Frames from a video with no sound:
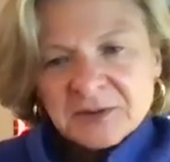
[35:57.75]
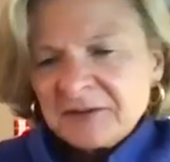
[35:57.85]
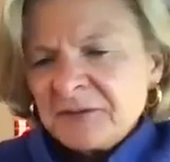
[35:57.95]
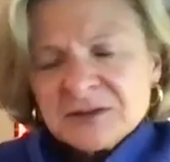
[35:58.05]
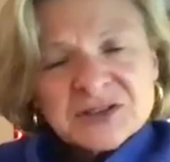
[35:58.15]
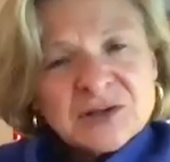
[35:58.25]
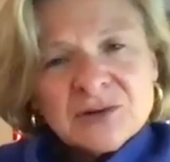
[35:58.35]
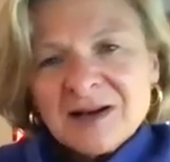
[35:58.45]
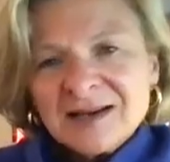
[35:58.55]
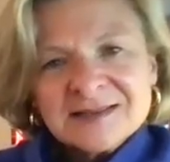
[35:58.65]
I feel
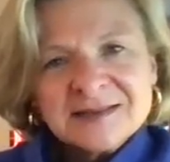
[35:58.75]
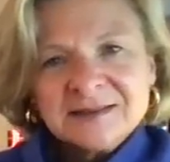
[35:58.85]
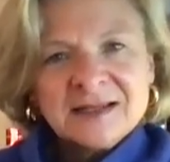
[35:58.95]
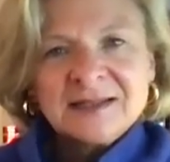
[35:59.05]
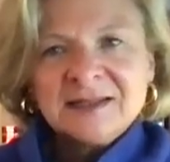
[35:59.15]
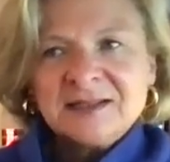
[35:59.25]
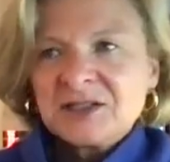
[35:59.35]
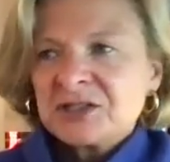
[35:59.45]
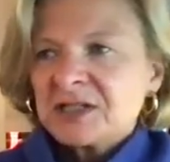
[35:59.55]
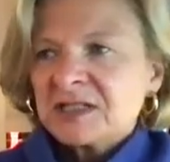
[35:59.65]
so honestly lucky
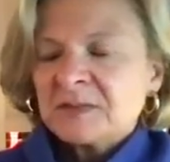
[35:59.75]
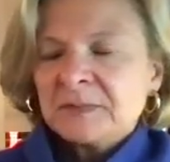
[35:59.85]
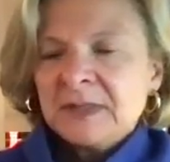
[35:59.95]
to just